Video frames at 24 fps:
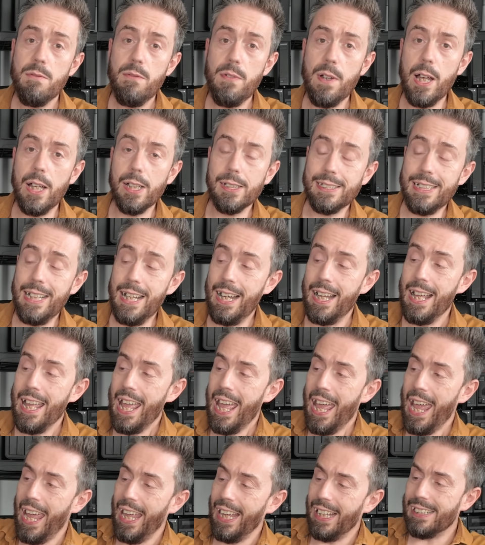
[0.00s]
first. Now,
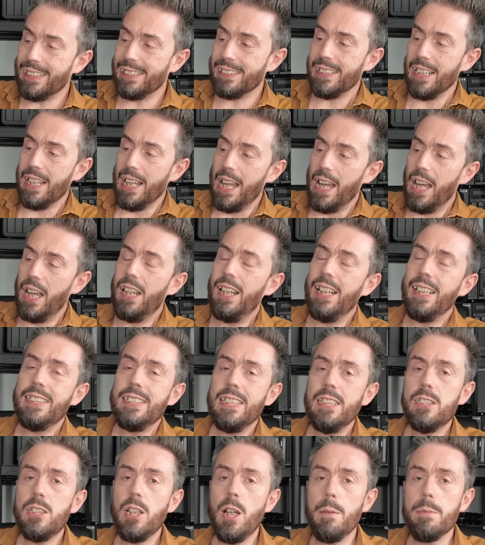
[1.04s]
Hex, at
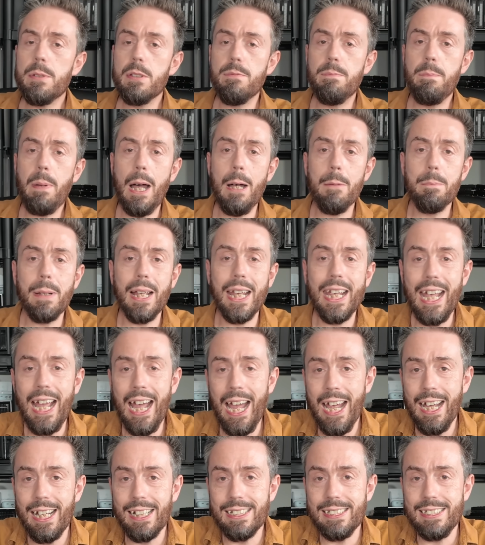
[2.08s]
least in terms of public
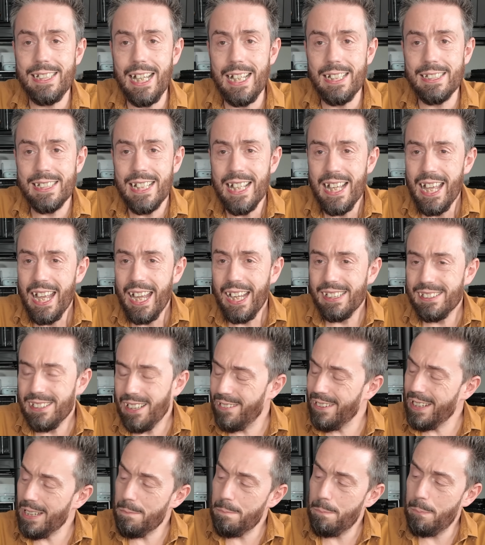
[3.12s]
access, is
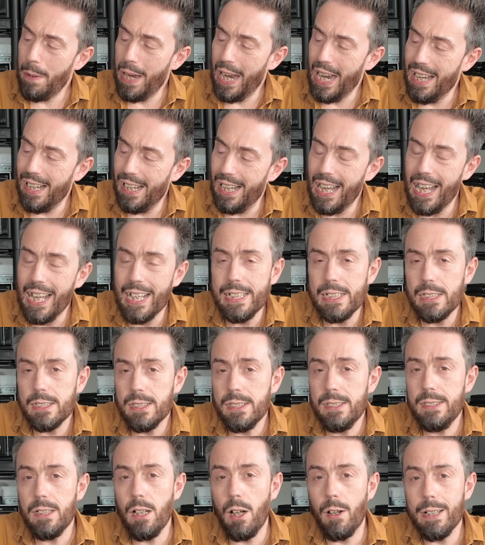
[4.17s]
only about eight
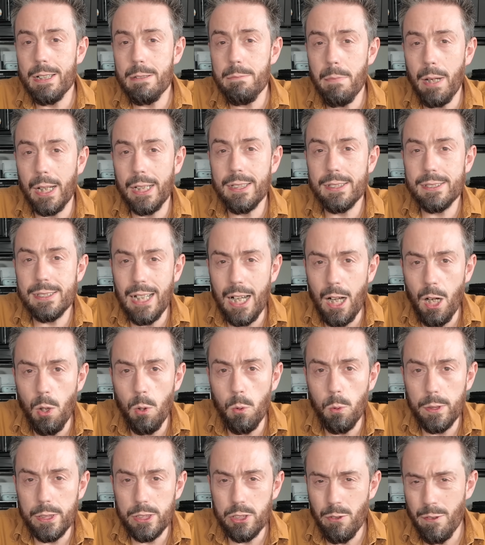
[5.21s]
to nine months
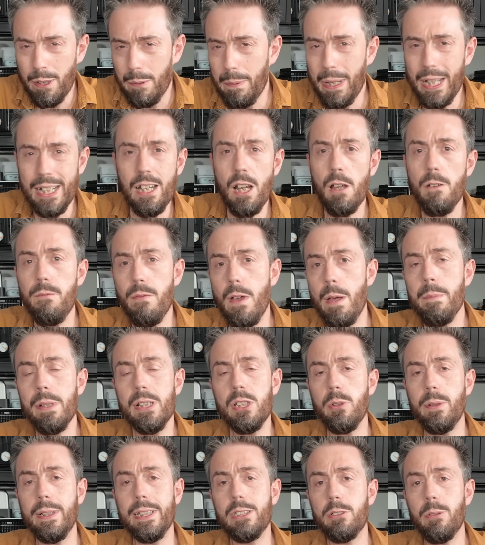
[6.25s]
old. It's around about November
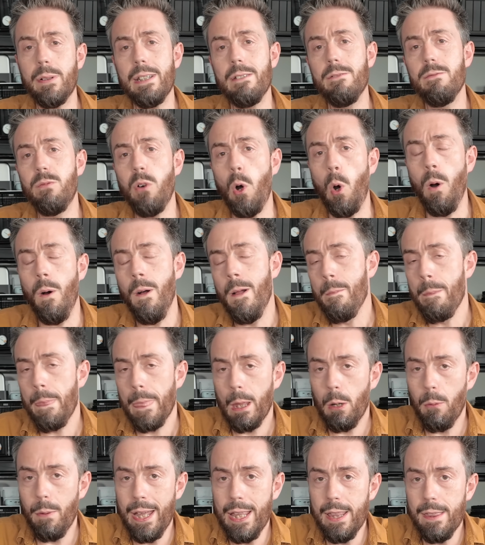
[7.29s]
2024
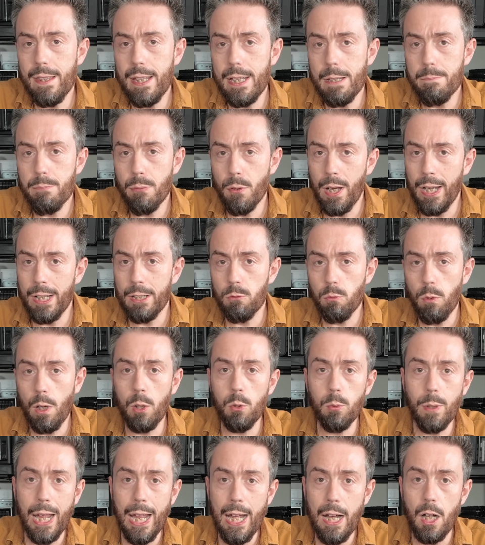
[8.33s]
when the brand
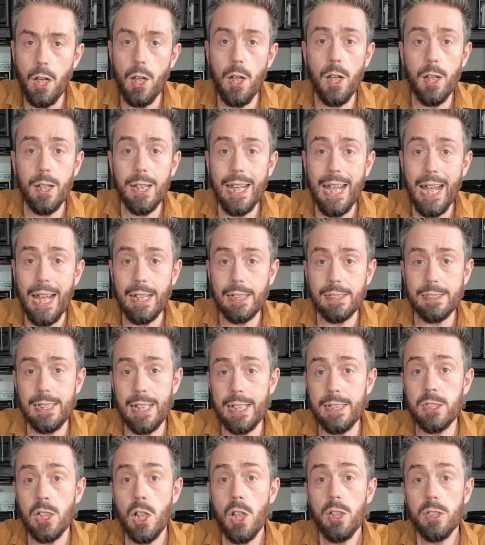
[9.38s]
rolled out early
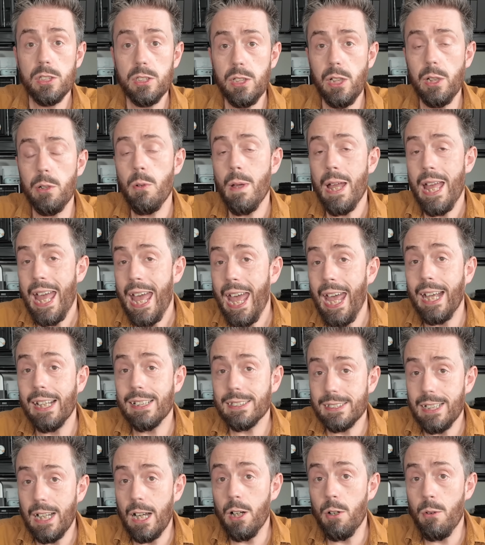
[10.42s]
access to
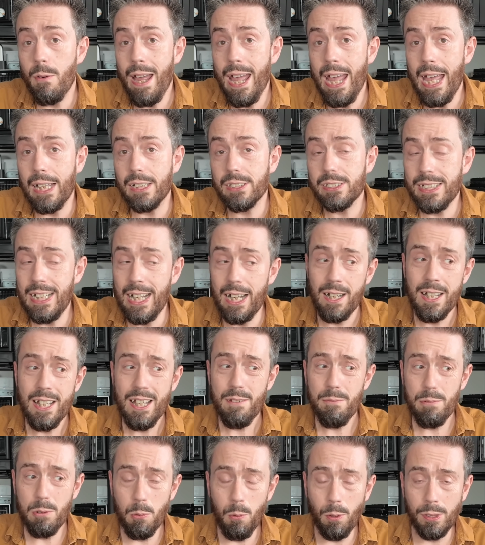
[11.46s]
Hex OS. Now,
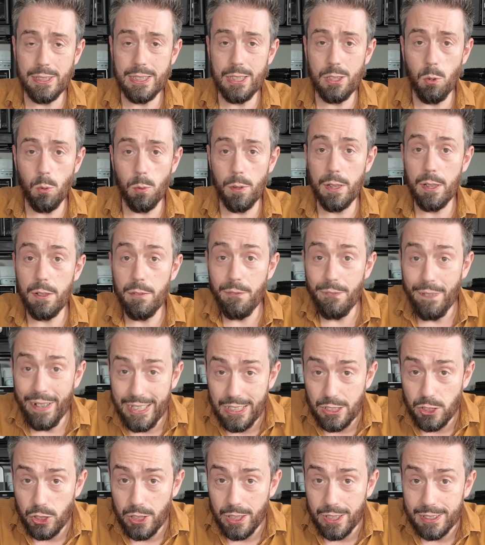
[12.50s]
if you wanted all of the
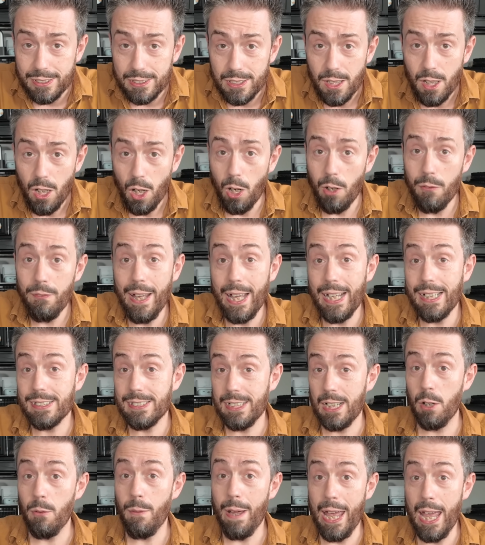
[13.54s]
features of
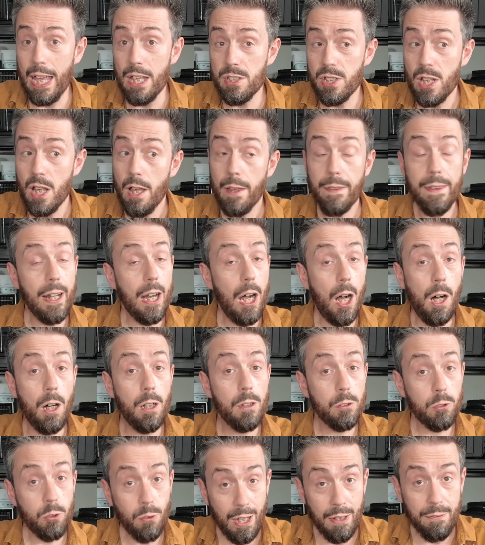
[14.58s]
Hex OS that
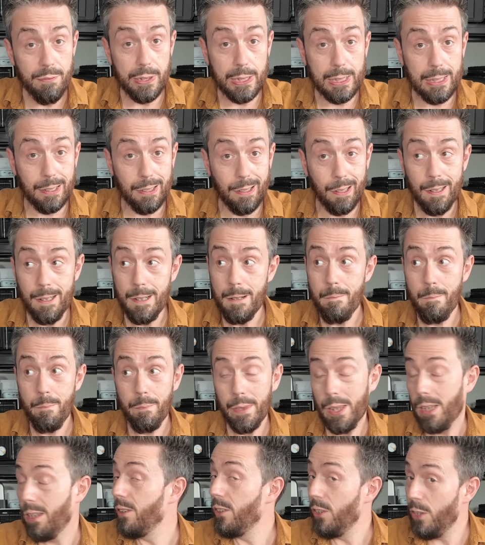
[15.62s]
aren't graphical,
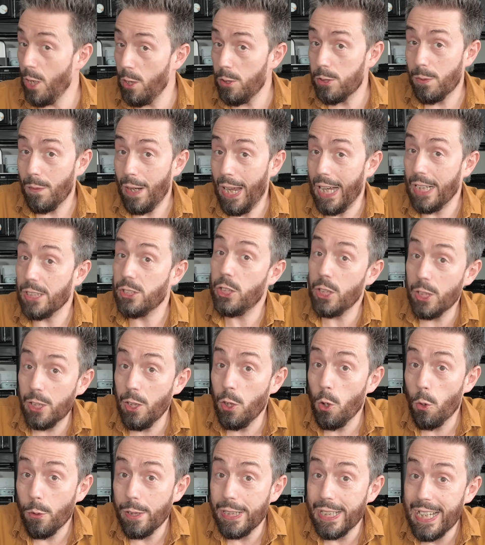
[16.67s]
Newsflash, you
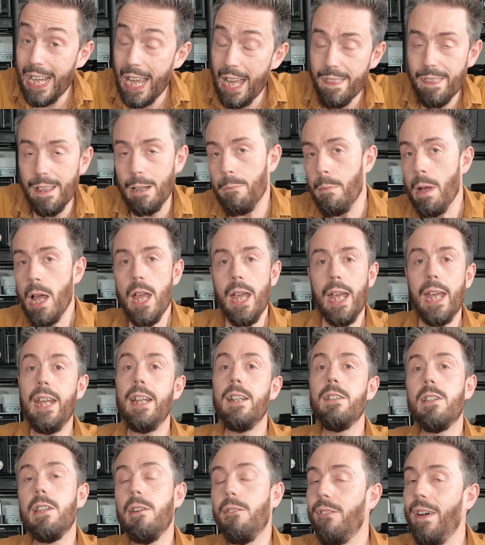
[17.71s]
can already get them
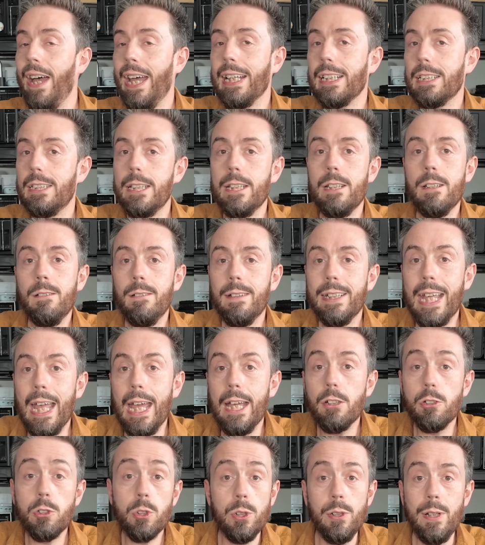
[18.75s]
in the fact that you can
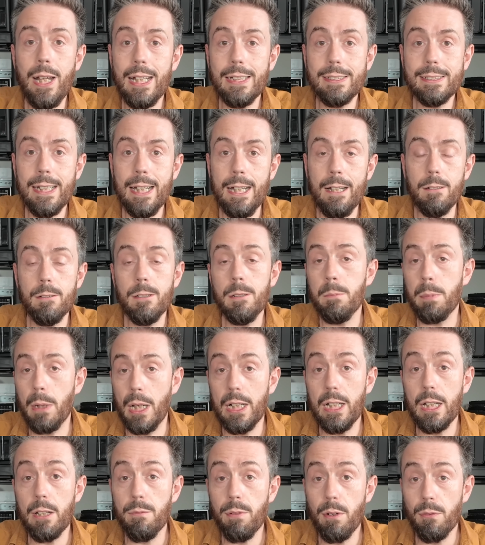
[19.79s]
get True Scale
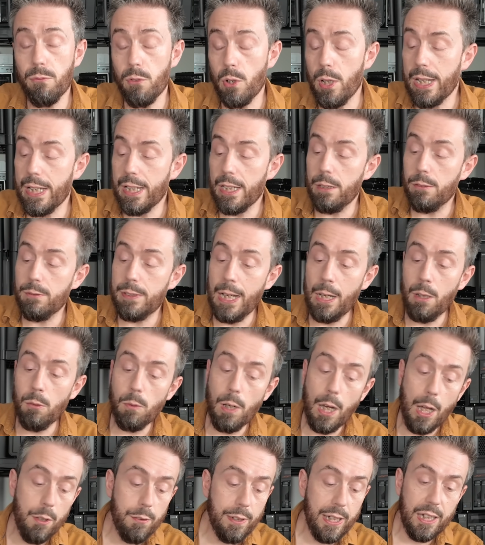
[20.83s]
completely for free. You
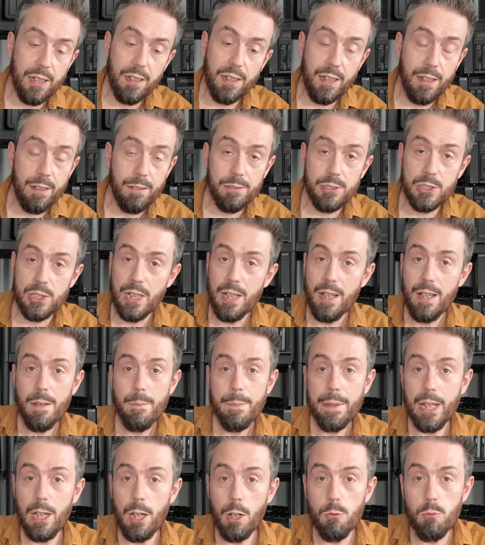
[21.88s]
download it, use,
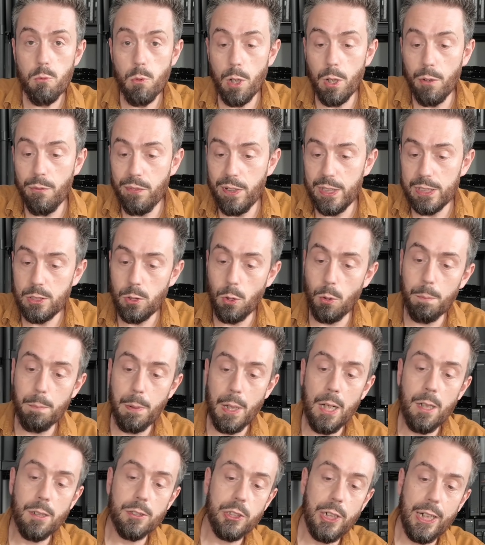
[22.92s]
you know, Rufus or
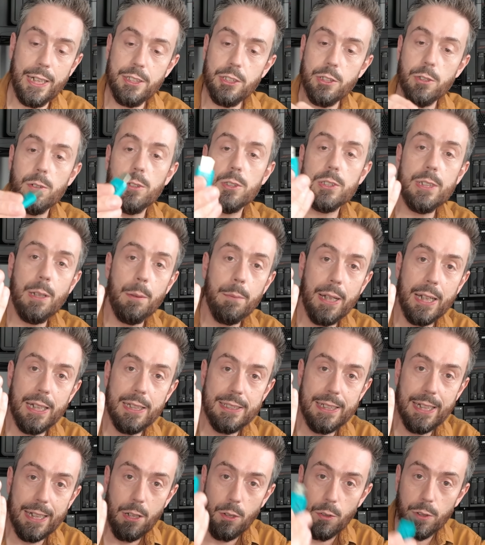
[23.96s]
balenaEtcher or something,
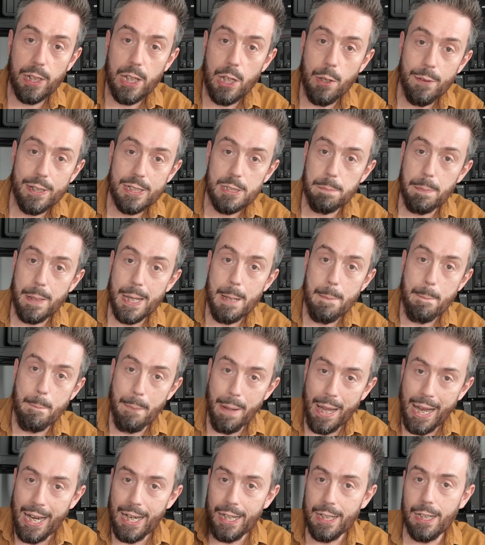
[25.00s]
stick it on a USB,
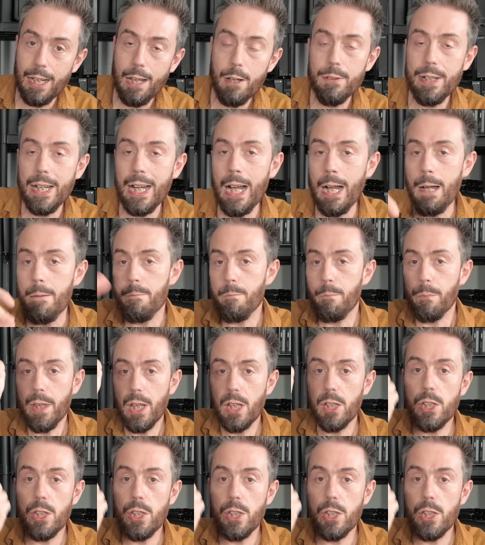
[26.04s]
bang, load it up.